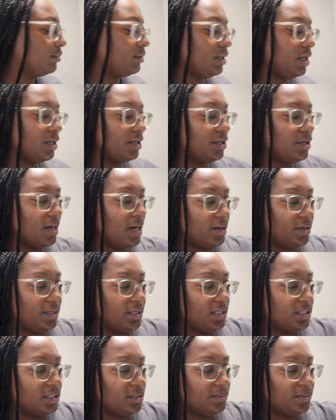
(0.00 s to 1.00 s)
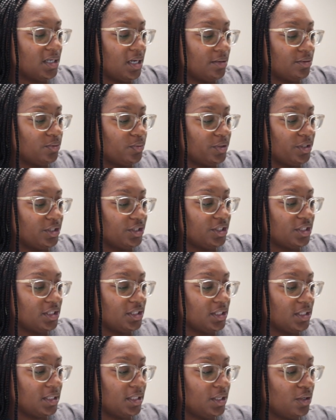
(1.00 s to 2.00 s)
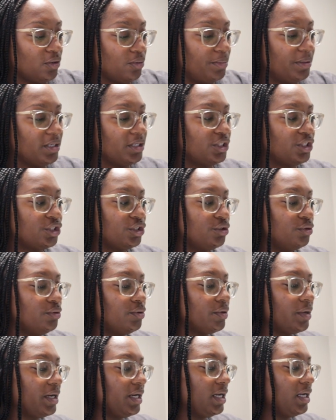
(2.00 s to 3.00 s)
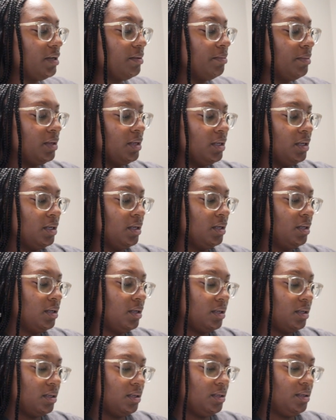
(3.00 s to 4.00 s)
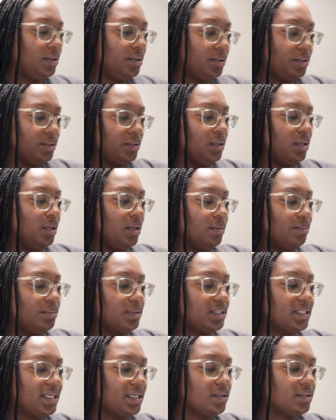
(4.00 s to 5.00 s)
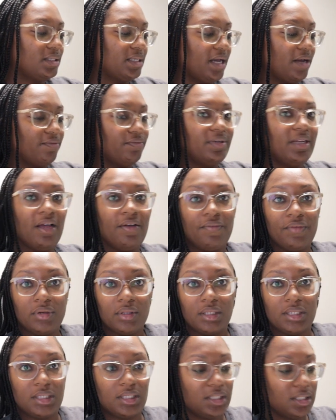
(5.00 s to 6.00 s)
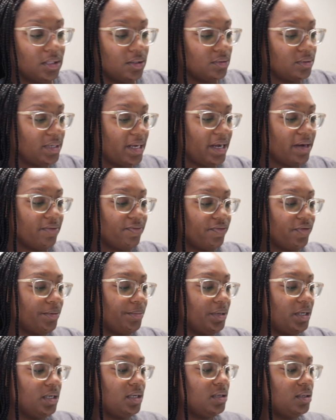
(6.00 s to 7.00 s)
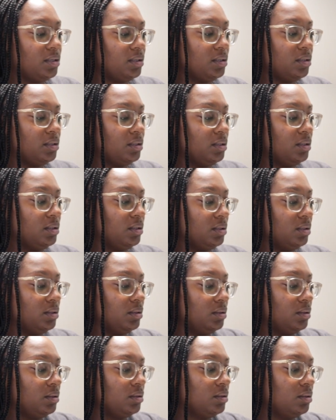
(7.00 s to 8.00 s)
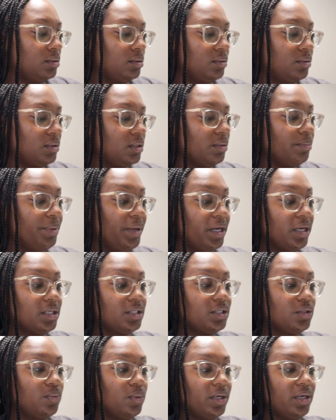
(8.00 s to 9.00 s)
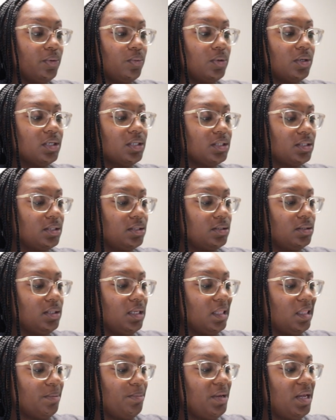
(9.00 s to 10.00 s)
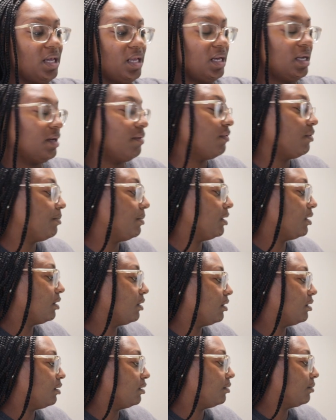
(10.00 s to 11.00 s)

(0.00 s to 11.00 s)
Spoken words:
Y'all know how it is. Sometimes we're just a little bit too greedy. The sales have definitely slowed down for me compared to what it was at the beginning of the month.